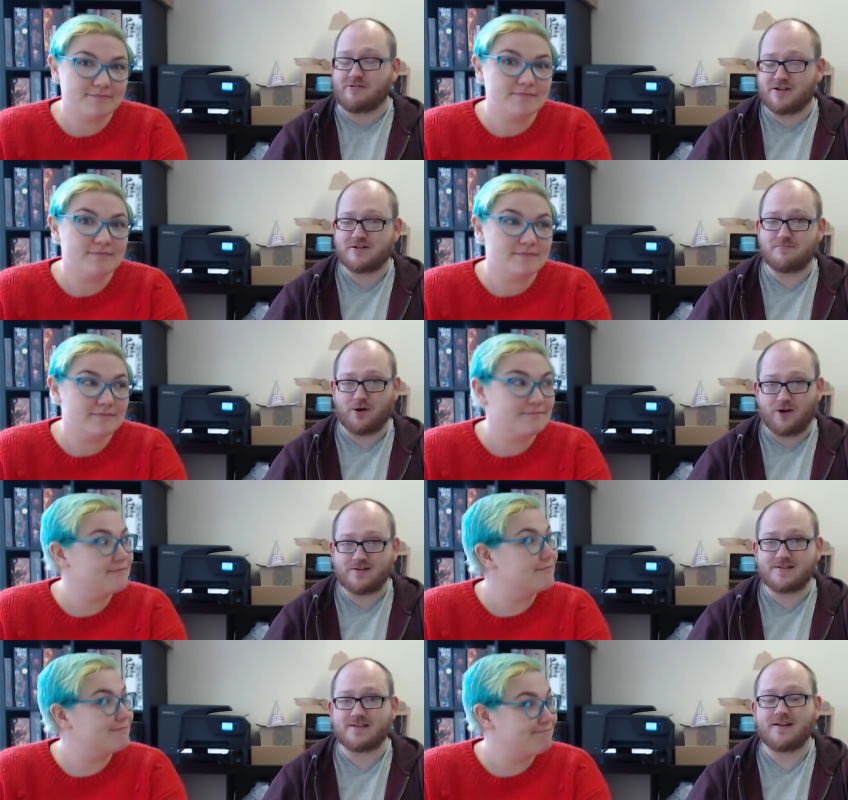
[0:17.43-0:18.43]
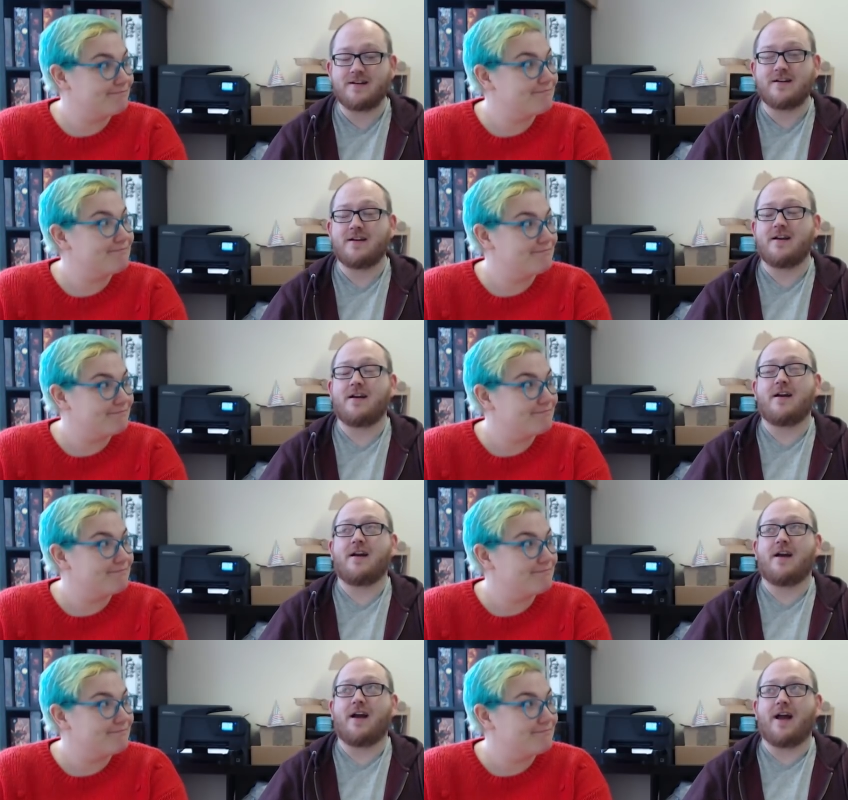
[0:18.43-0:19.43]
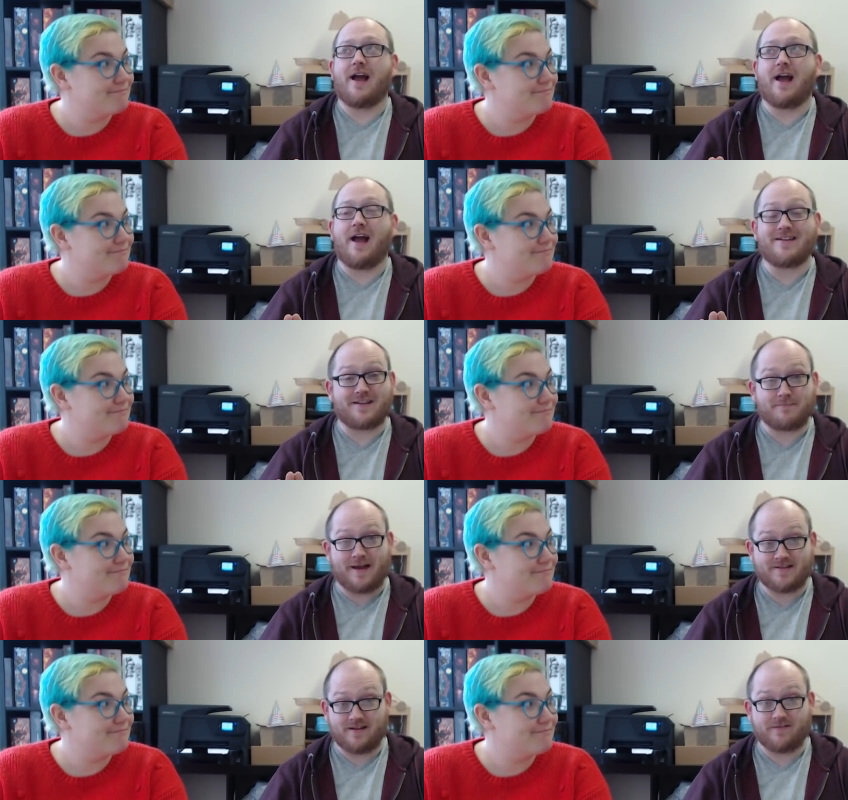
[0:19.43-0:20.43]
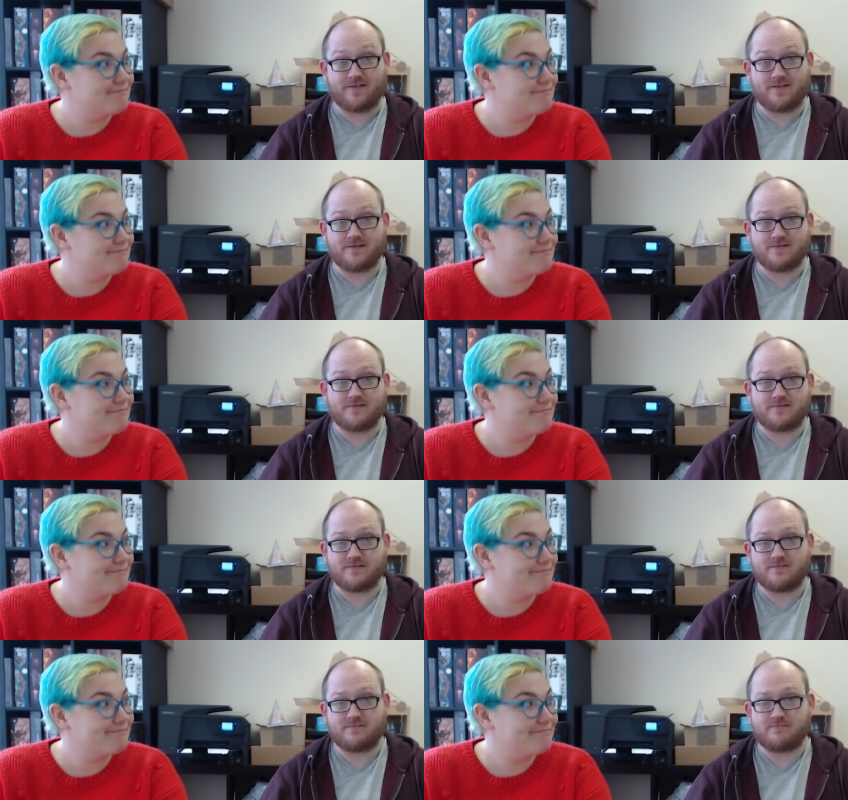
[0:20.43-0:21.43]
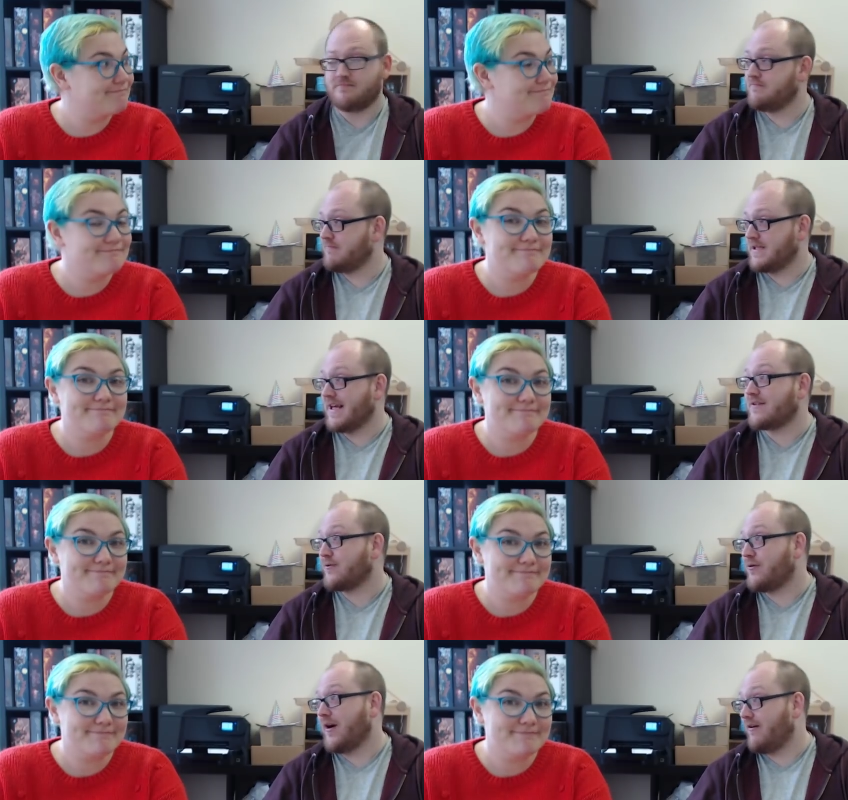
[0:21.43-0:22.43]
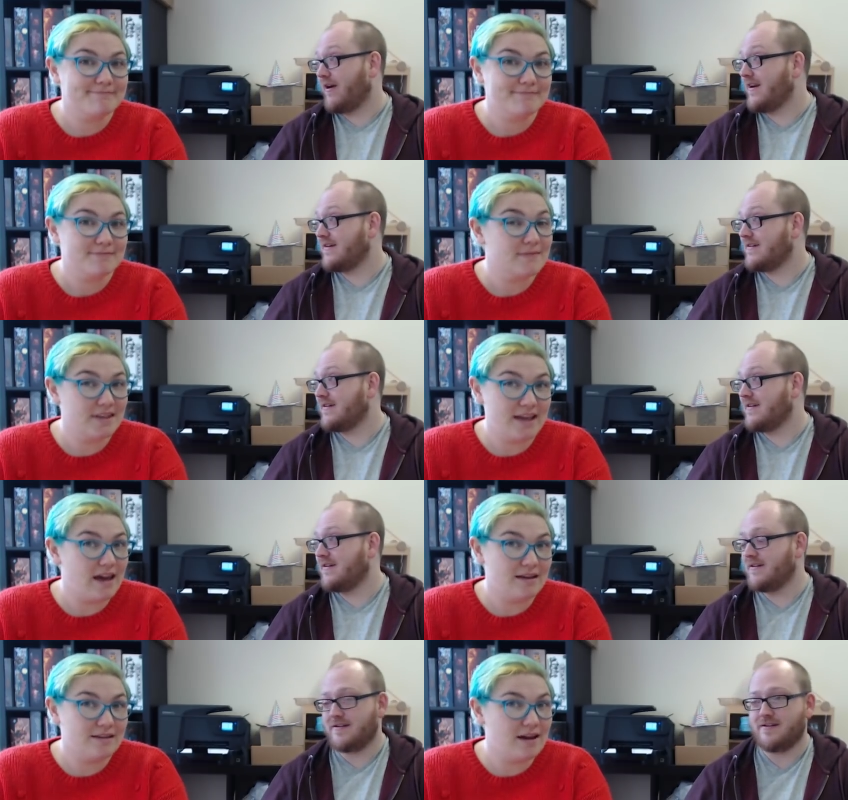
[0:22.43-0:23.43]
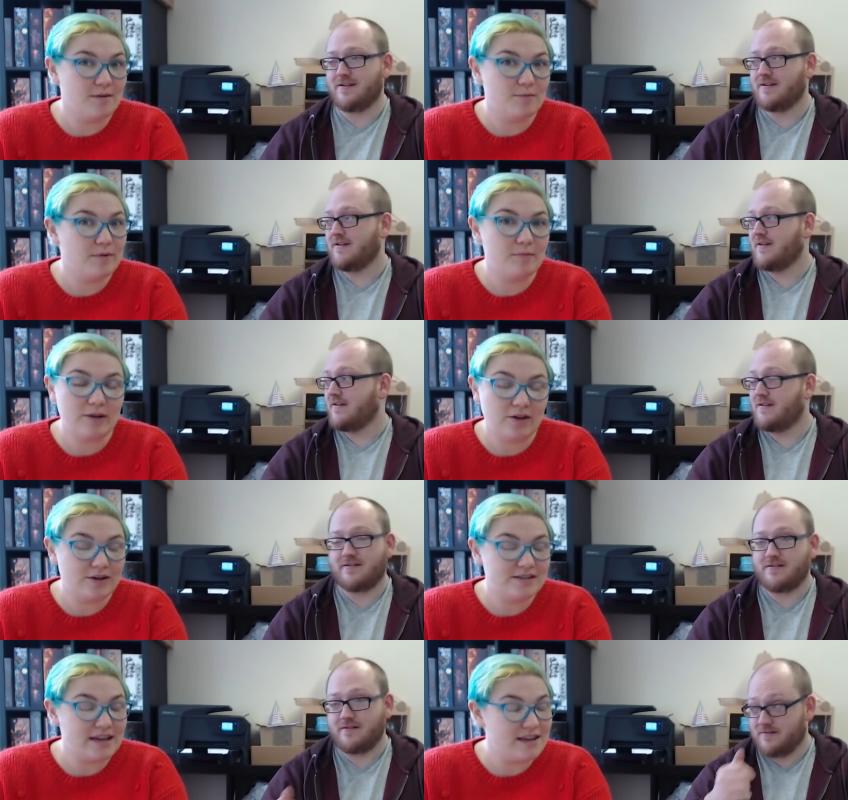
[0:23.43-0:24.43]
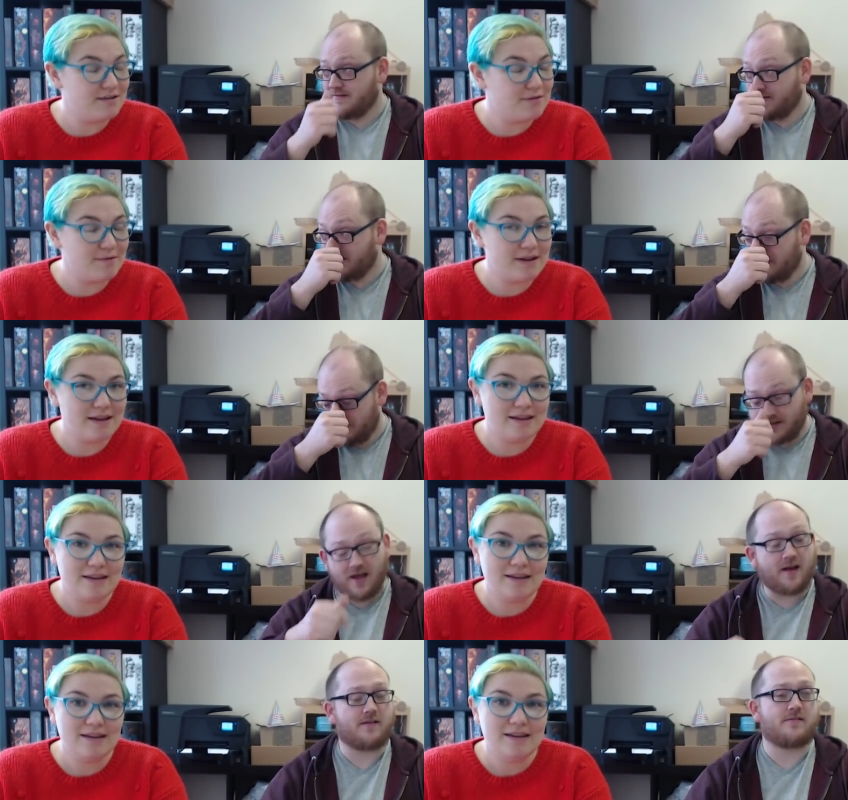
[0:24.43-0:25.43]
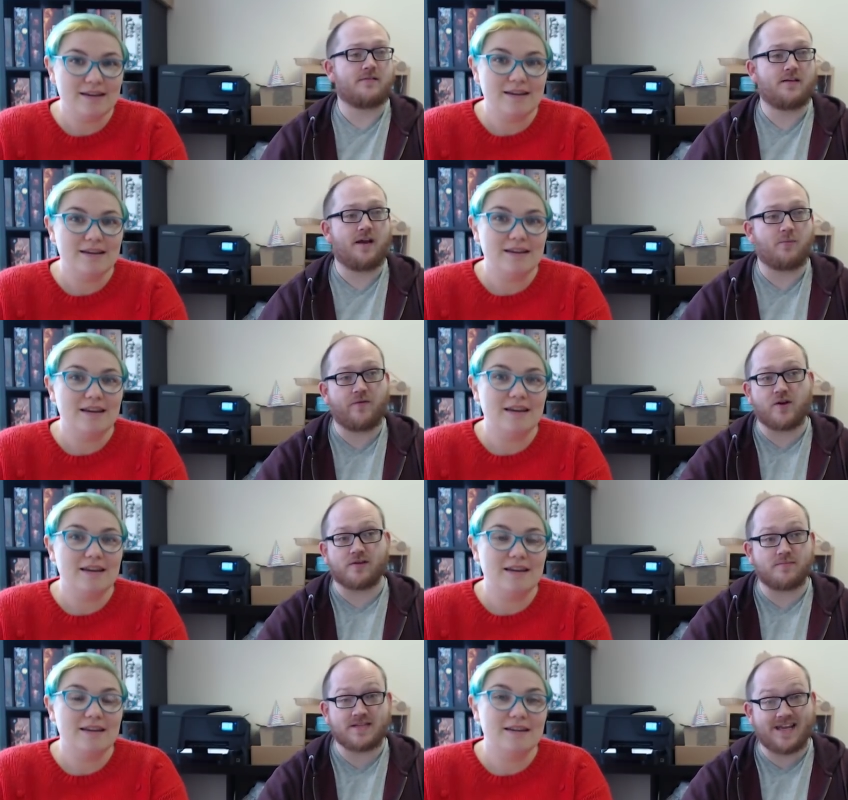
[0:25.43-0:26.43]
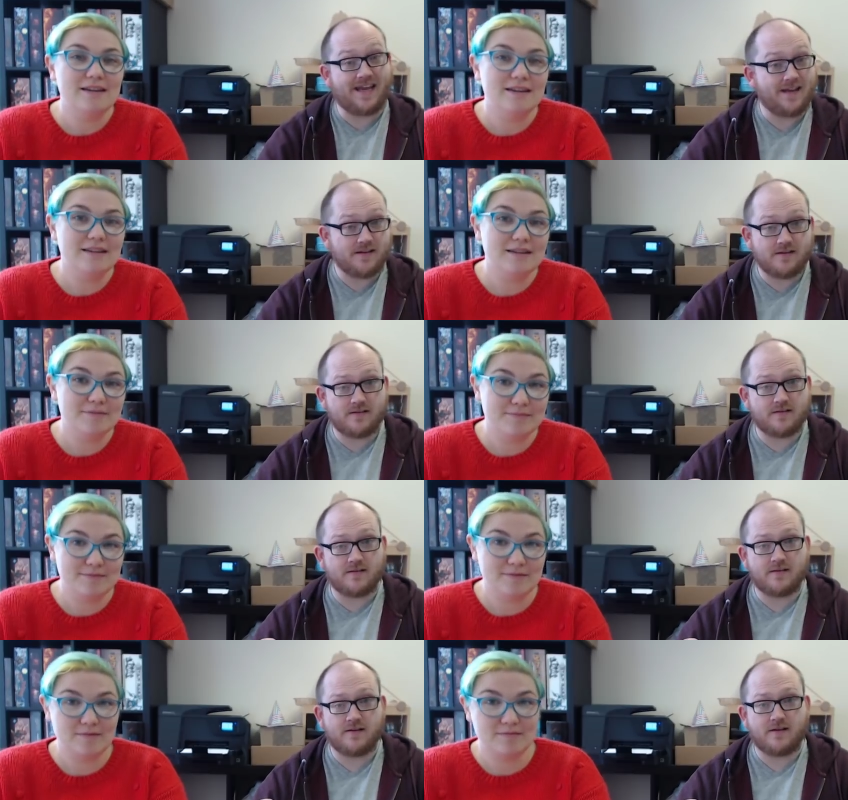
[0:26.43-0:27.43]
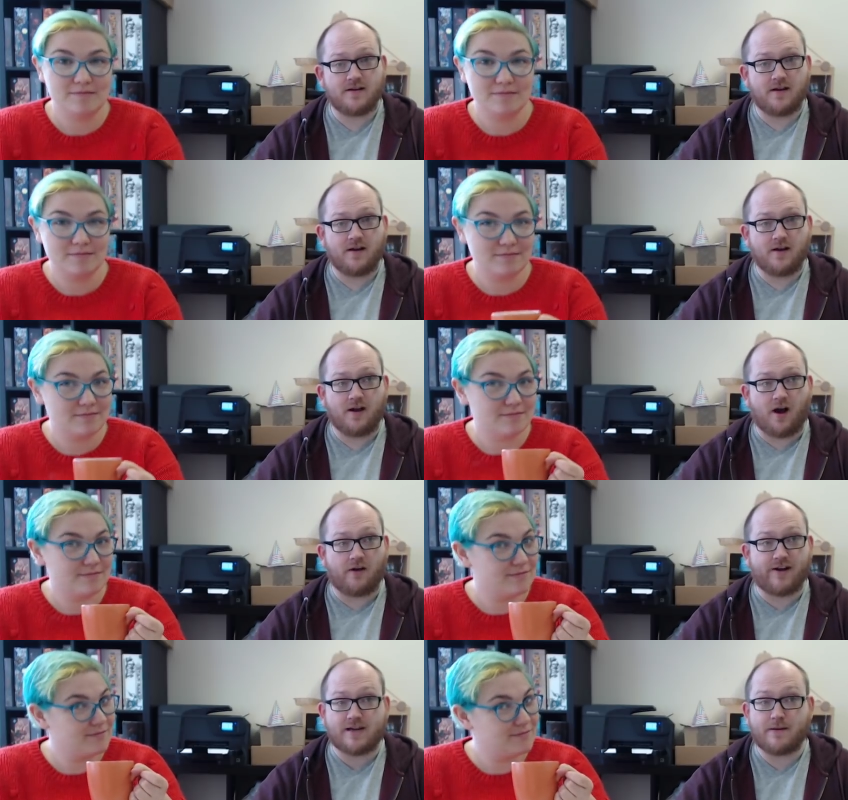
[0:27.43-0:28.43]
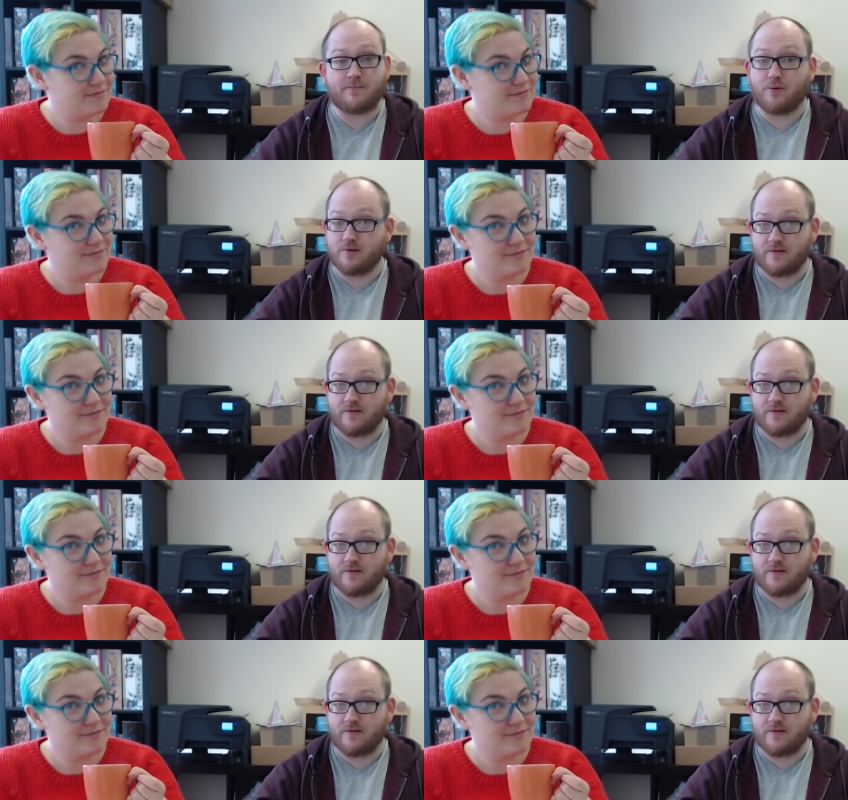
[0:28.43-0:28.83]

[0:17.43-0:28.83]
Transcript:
Speaker 1: edition box, and it's massive. But that's all right, right?
Speaker 2: Yeah, yeah. We- We're going to take you through it. Yeah, yeah.
Speaker 1: We've got some tea. I recommend pause the